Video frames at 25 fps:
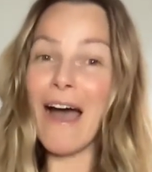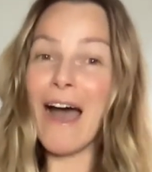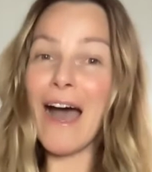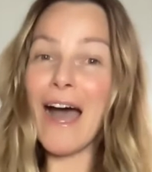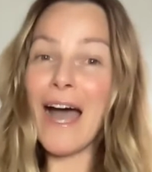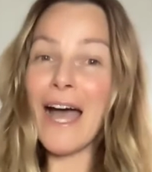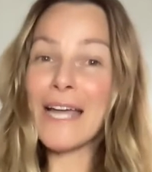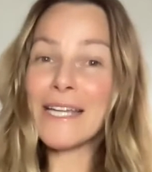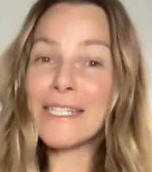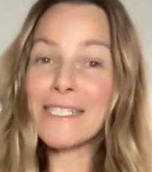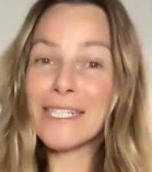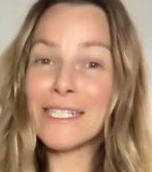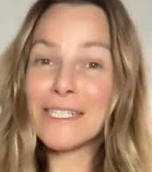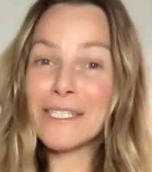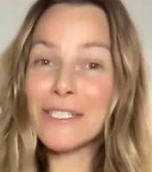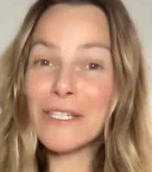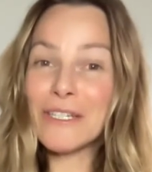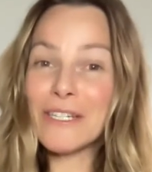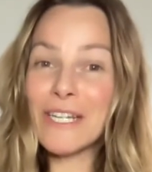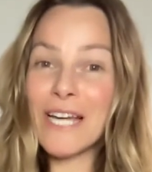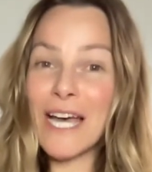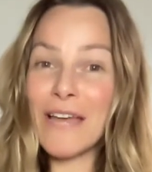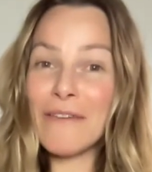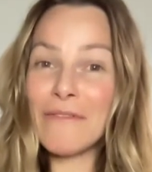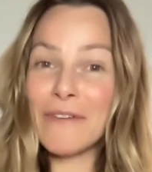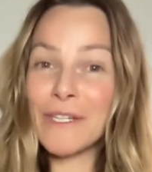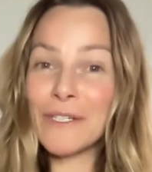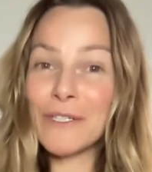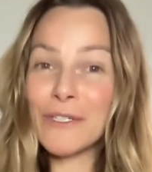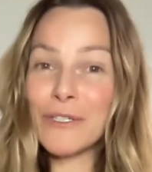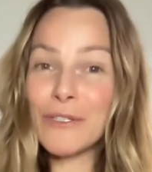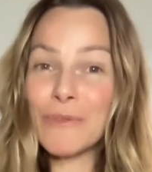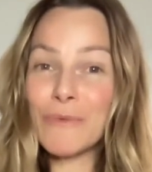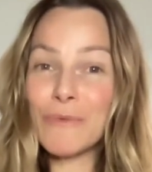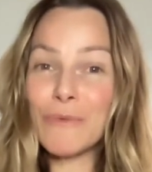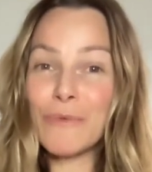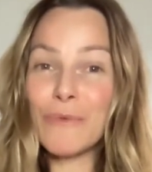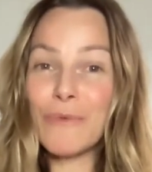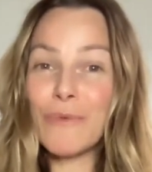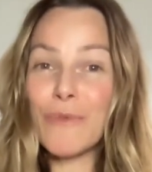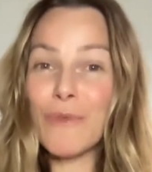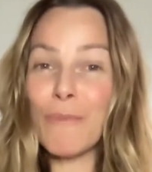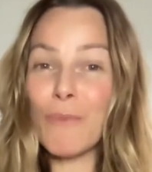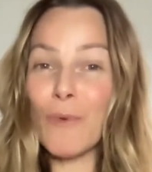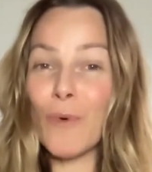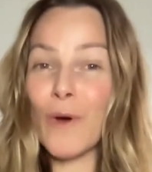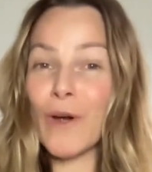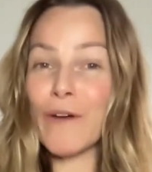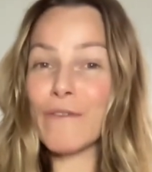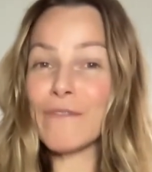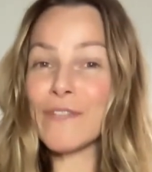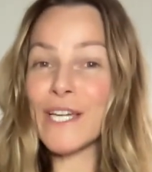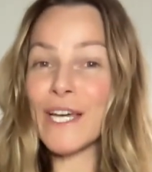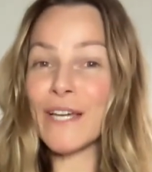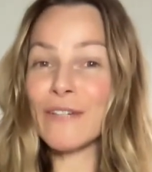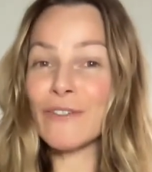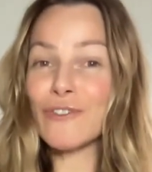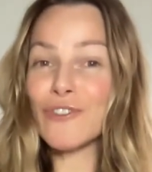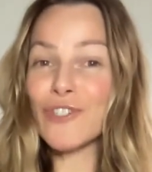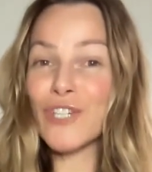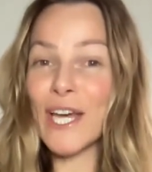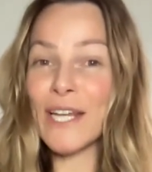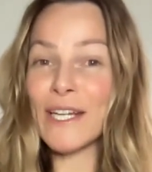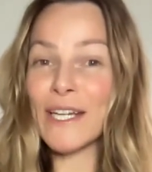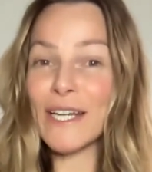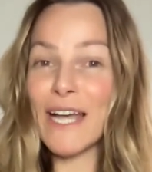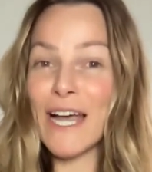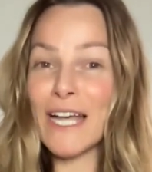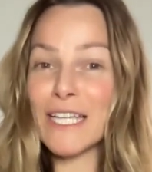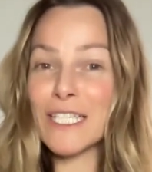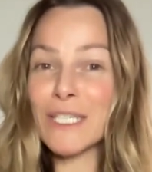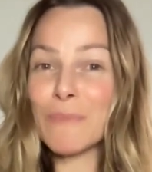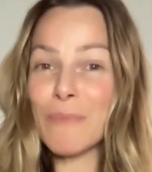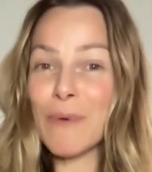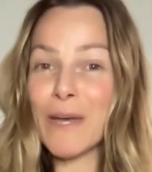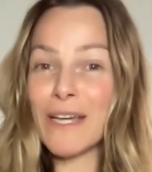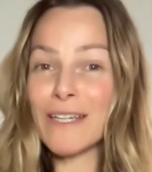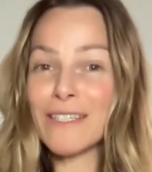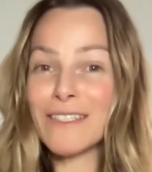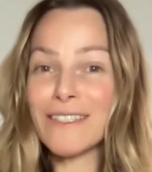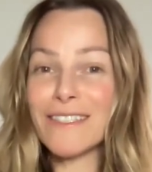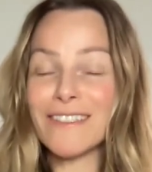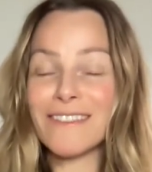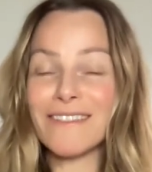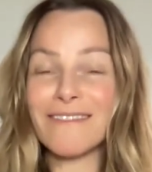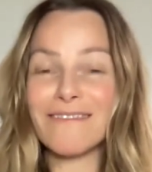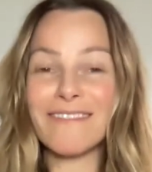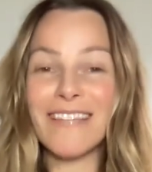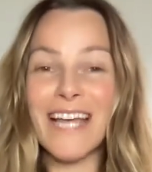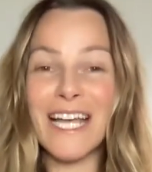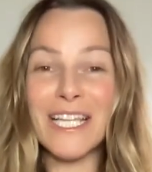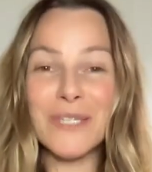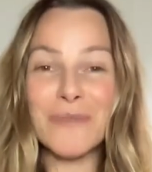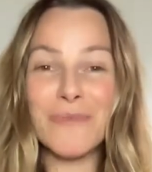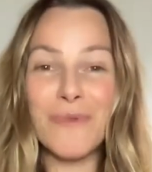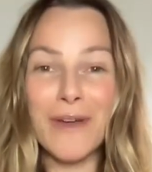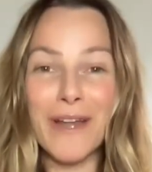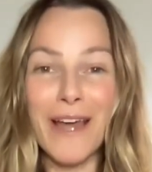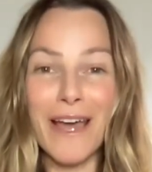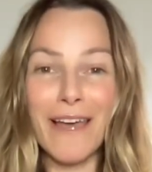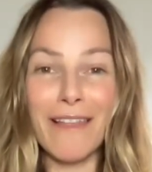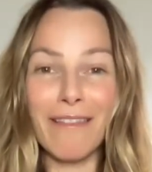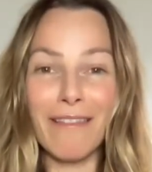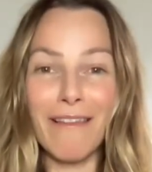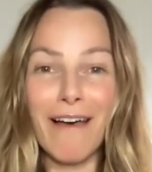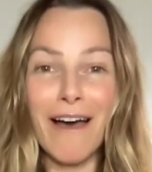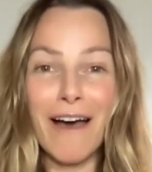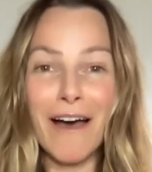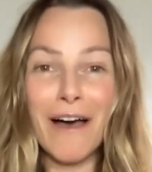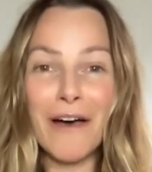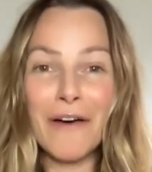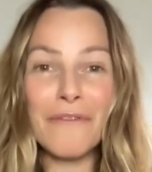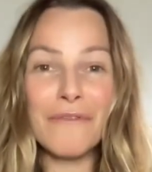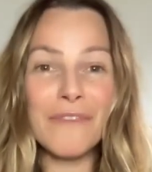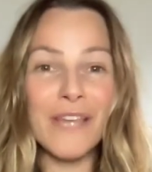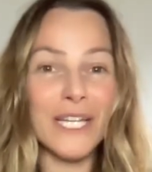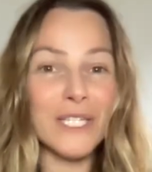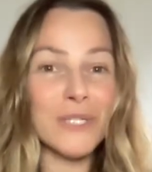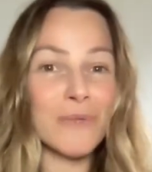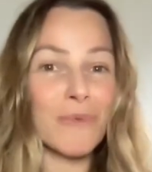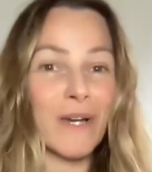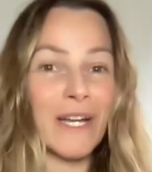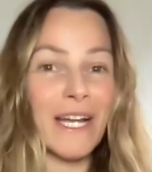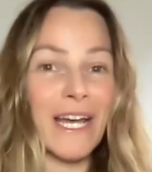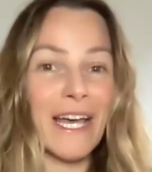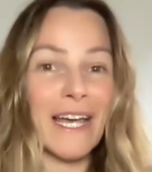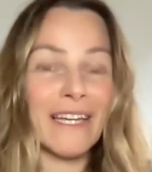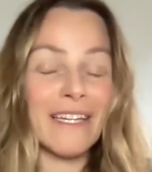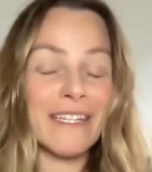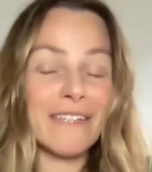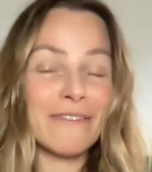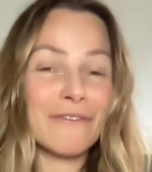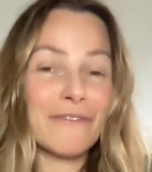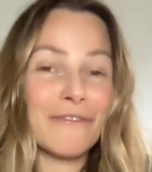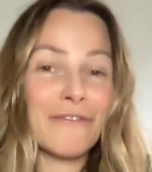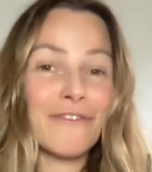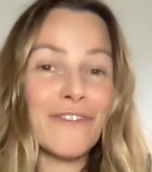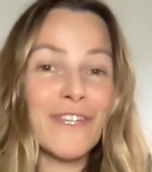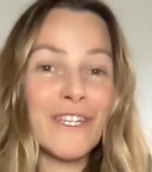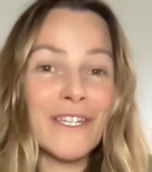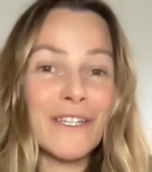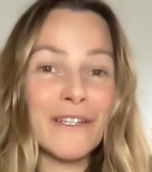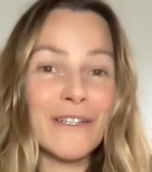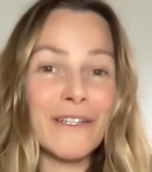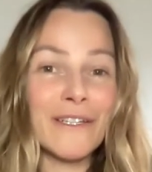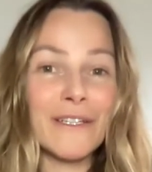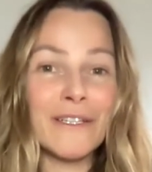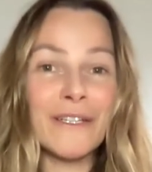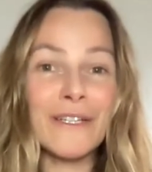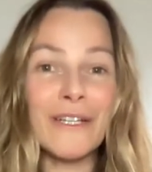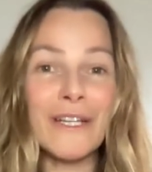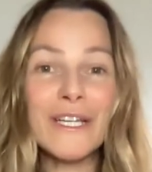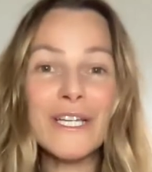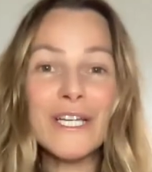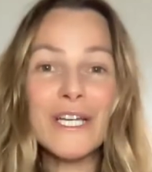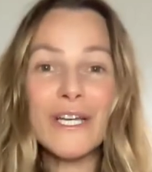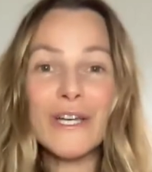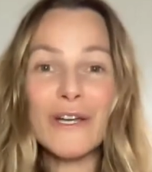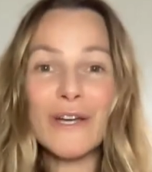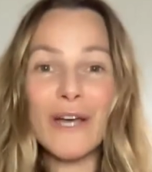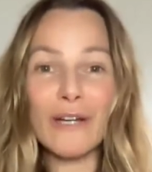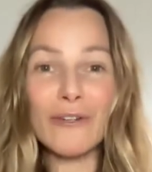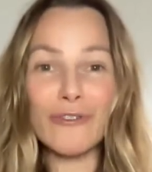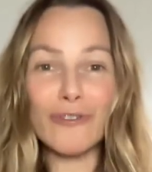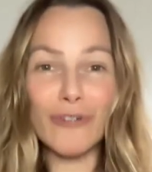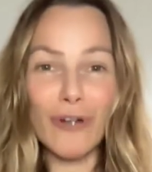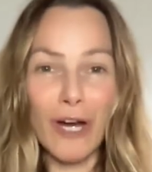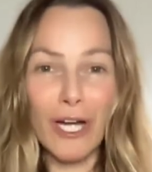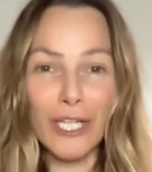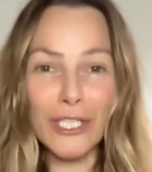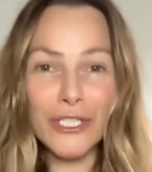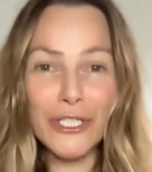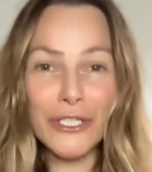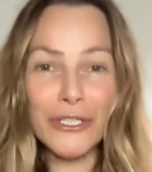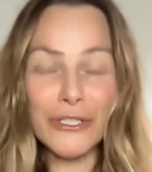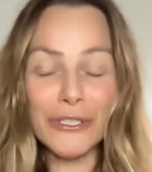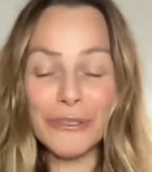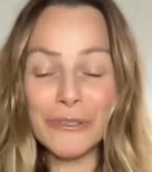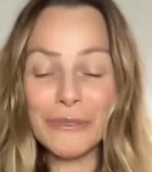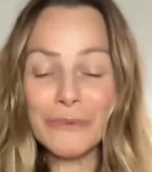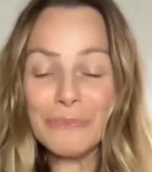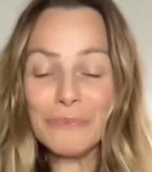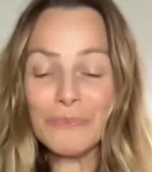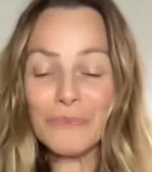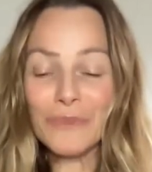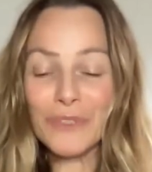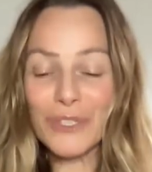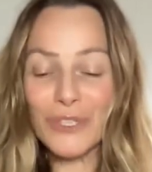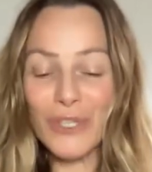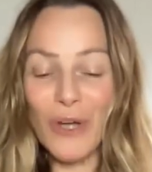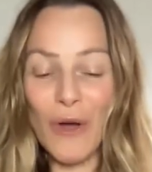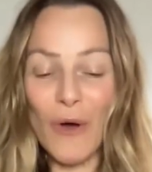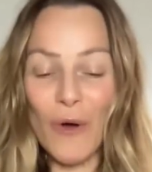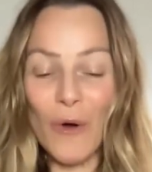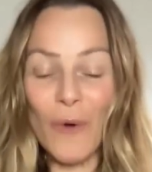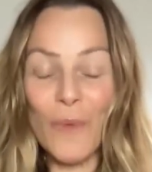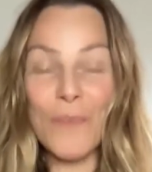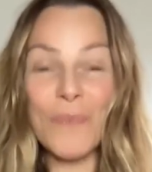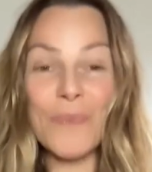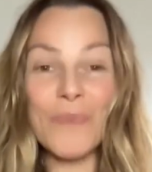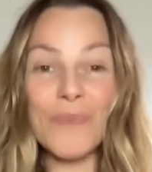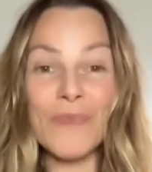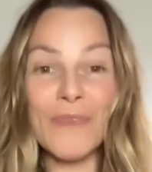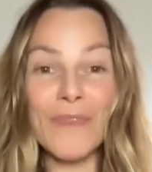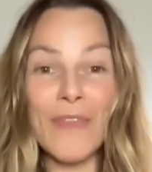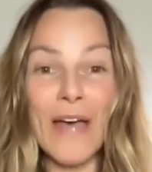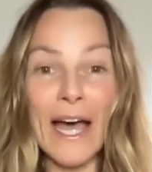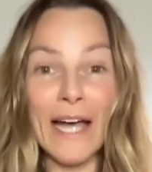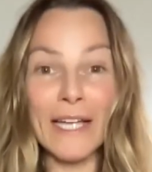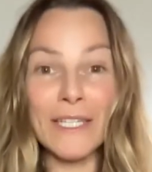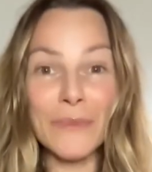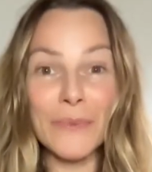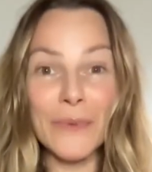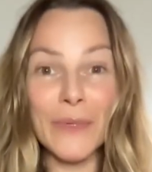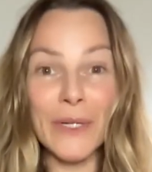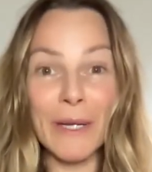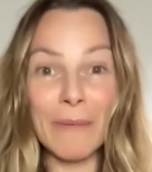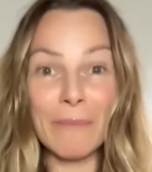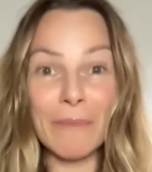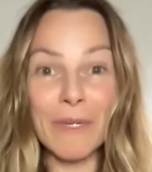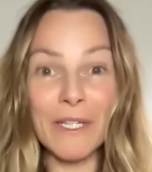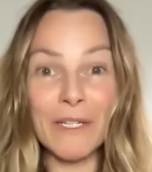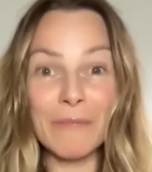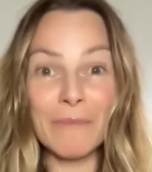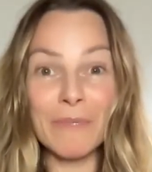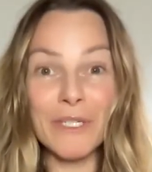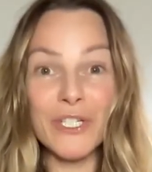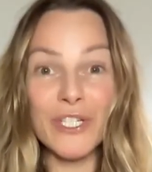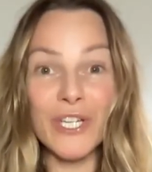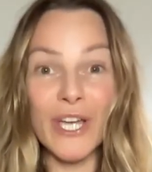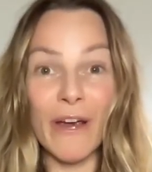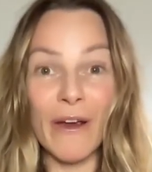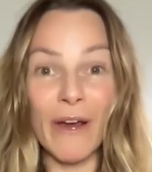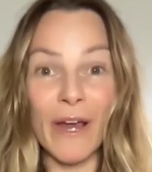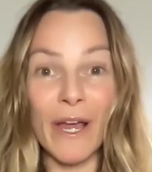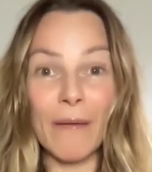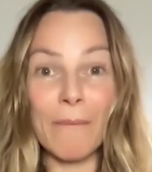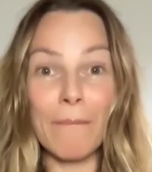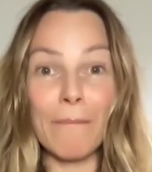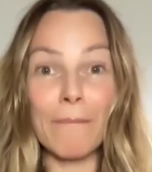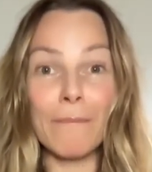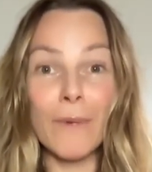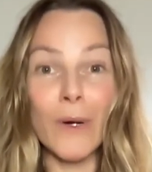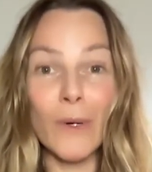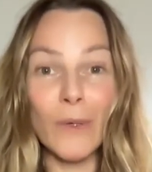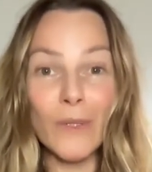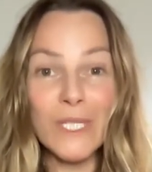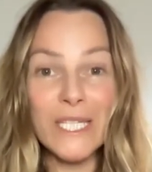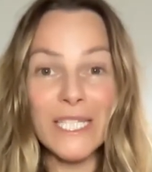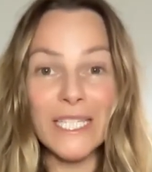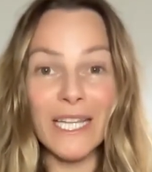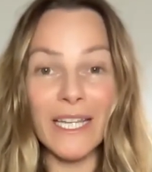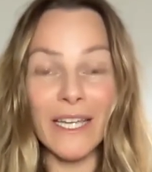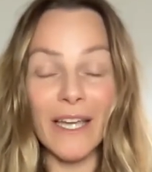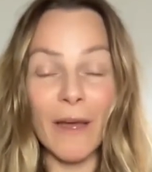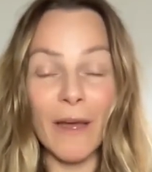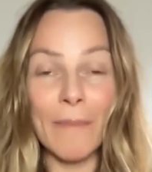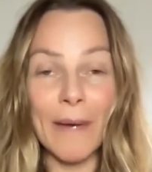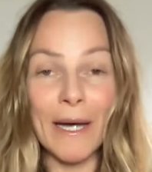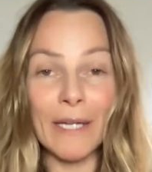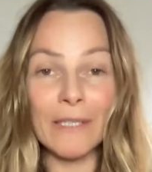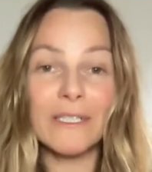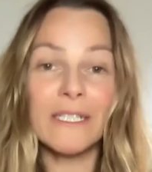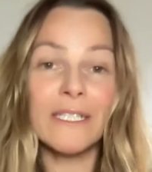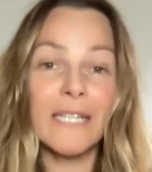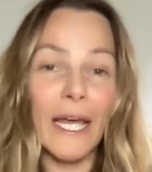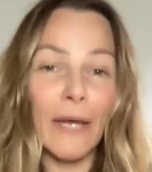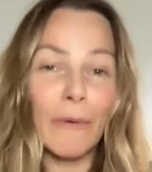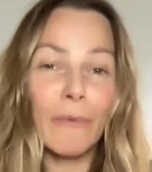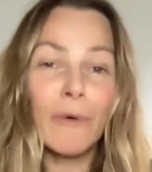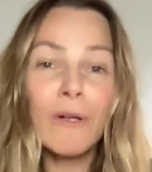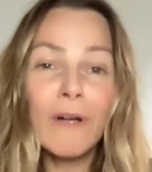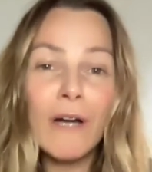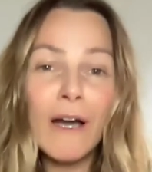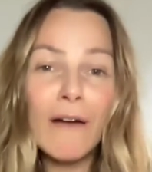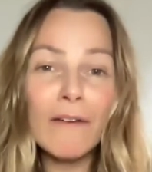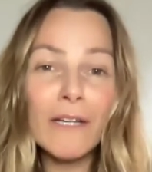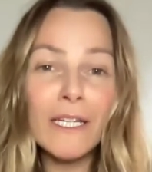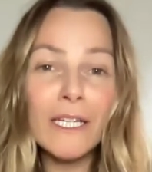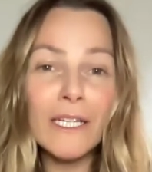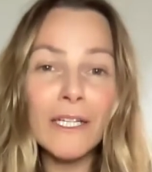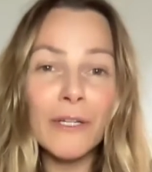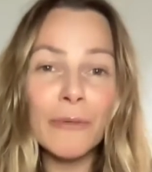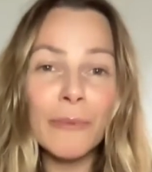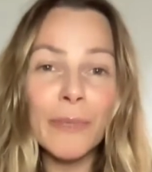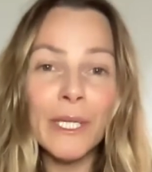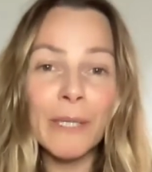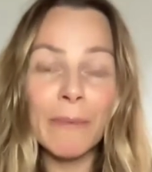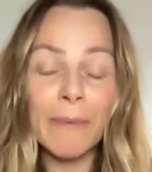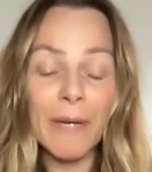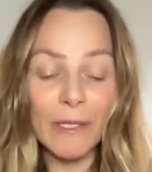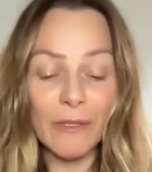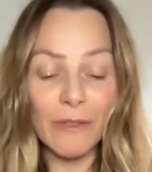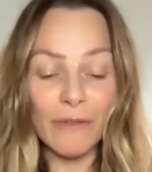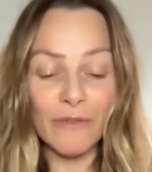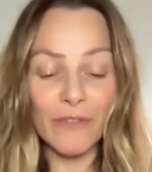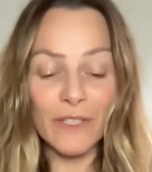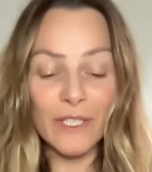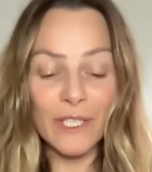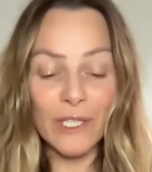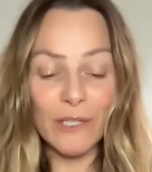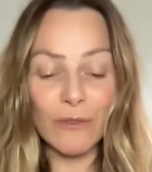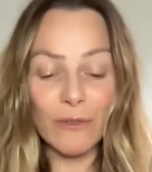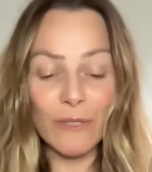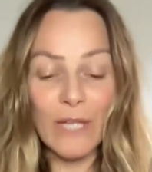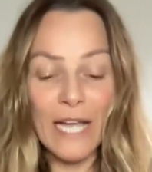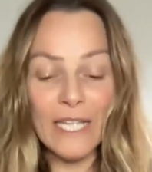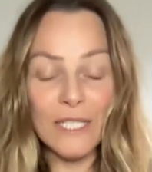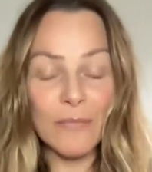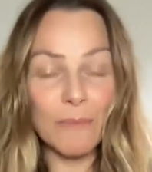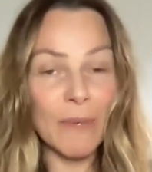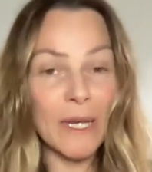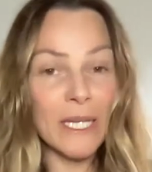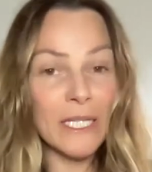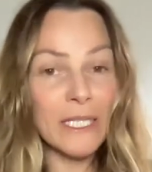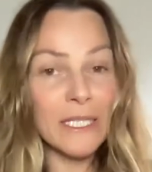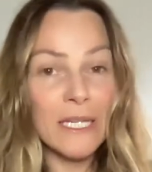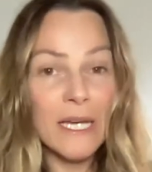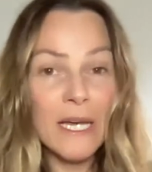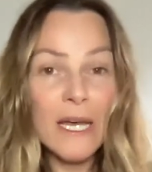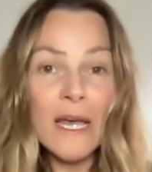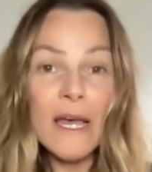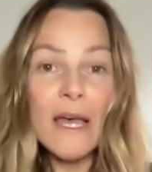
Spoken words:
I tend to dive into more of the energetic aspects. That's what I love. That's what I feel drawn to. So that's what I'm going to be sharing mostly about today. We'll cover a little bit about the physical aspects.